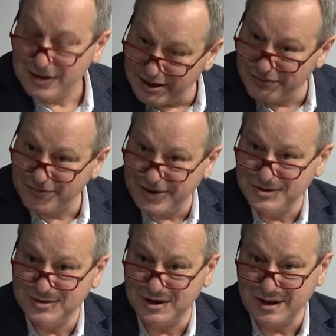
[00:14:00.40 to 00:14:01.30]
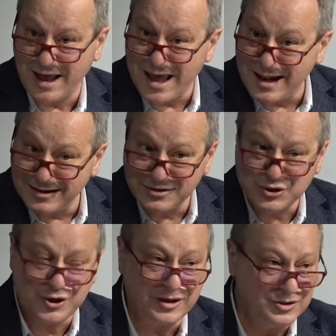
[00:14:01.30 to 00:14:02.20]
if there is another
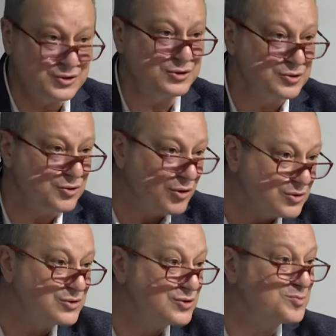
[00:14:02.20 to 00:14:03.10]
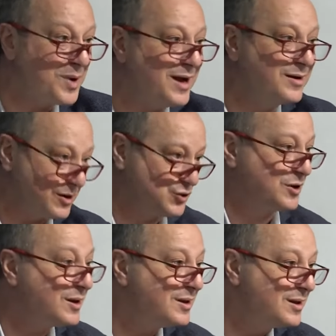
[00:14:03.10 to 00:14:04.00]
challenge in the Caucasus by
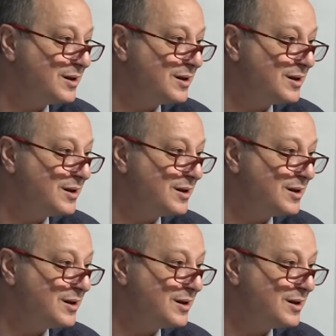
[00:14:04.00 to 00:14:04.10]
Russia,